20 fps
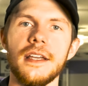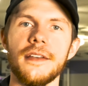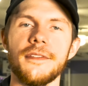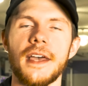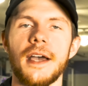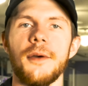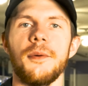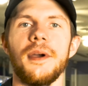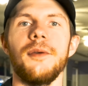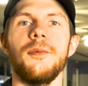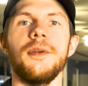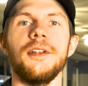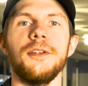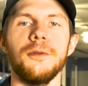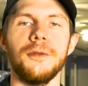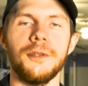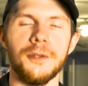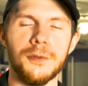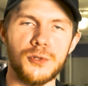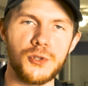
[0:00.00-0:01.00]
That way, when you
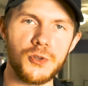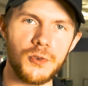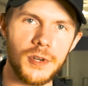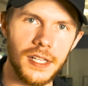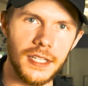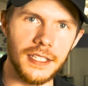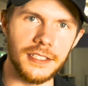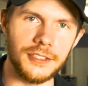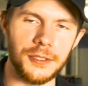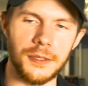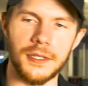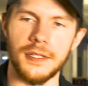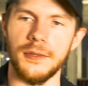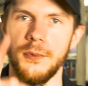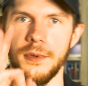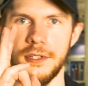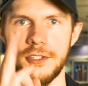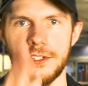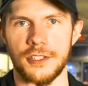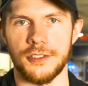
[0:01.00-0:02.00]
do drill into it
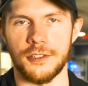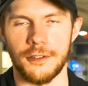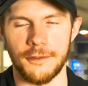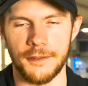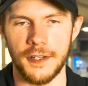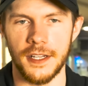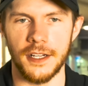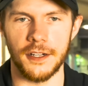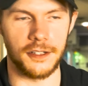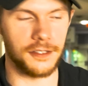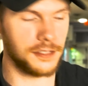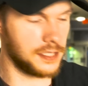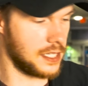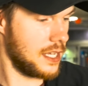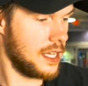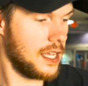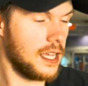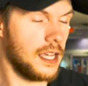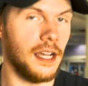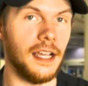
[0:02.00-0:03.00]
with just your fingers,
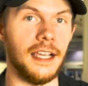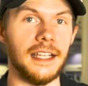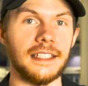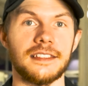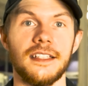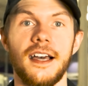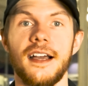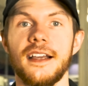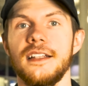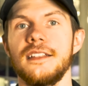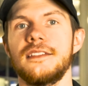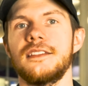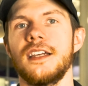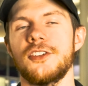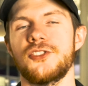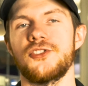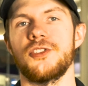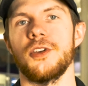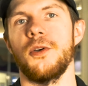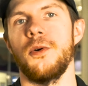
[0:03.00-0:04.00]
it's not gonna
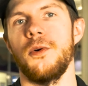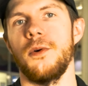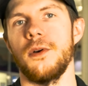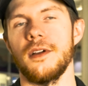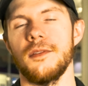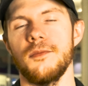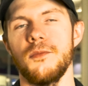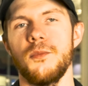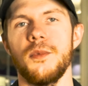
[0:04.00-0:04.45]
touch the core.